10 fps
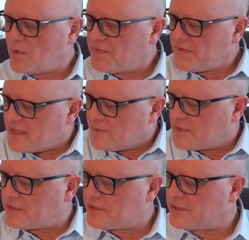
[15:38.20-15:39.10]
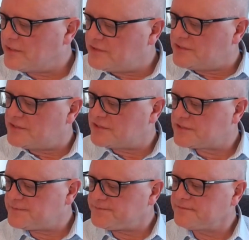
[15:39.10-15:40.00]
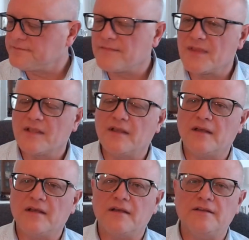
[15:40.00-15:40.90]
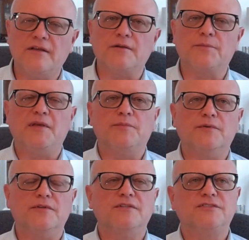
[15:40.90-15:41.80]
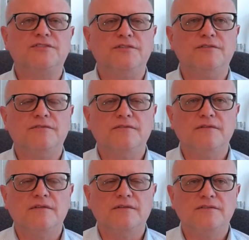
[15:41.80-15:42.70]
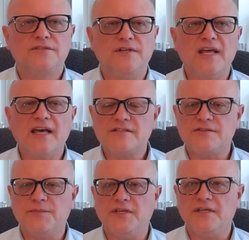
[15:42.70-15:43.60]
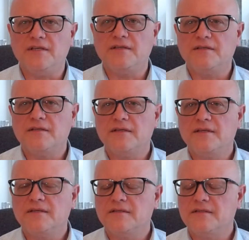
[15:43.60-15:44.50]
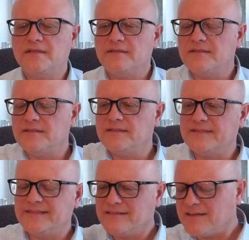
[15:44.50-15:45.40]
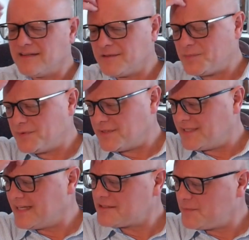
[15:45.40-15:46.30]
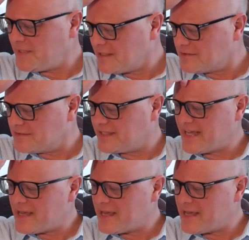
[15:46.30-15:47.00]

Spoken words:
One thing I would encourage is young people is to not to be, I don't know how to put it, not to be held